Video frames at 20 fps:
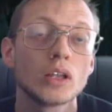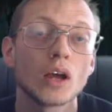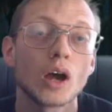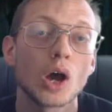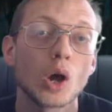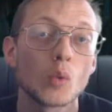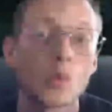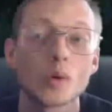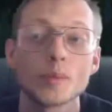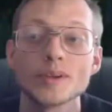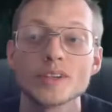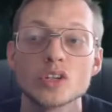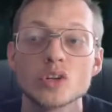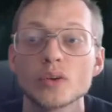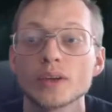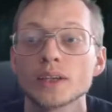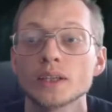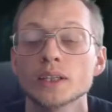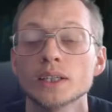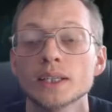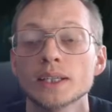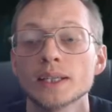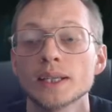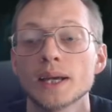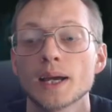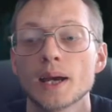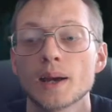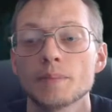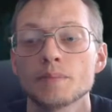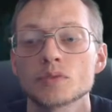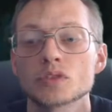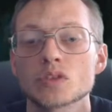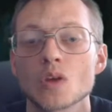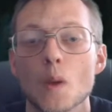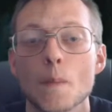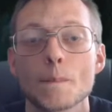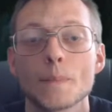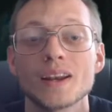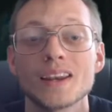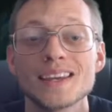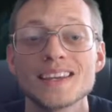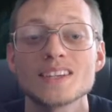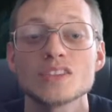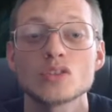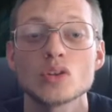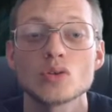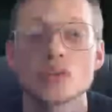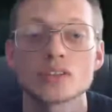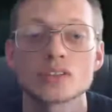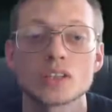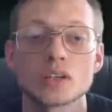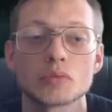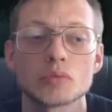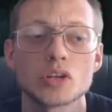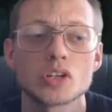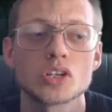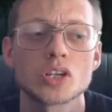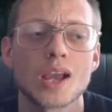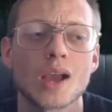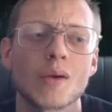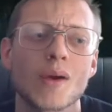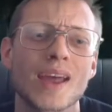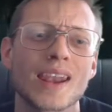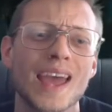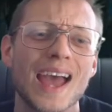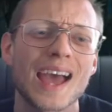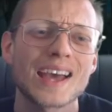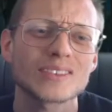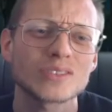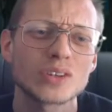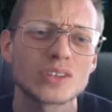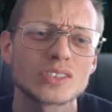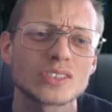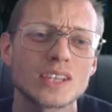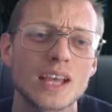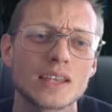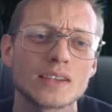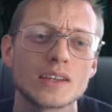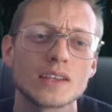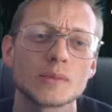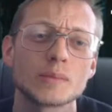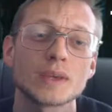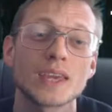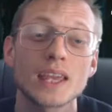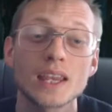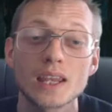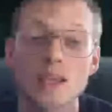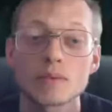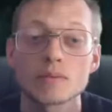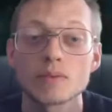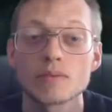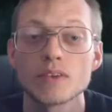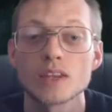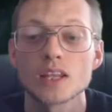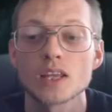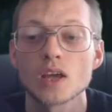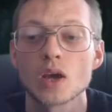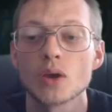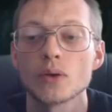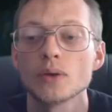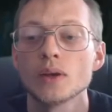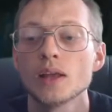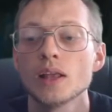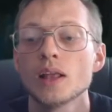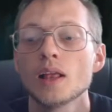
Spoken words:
I will be doing. So please do consider reaching out. And as I said at the beginning of the video,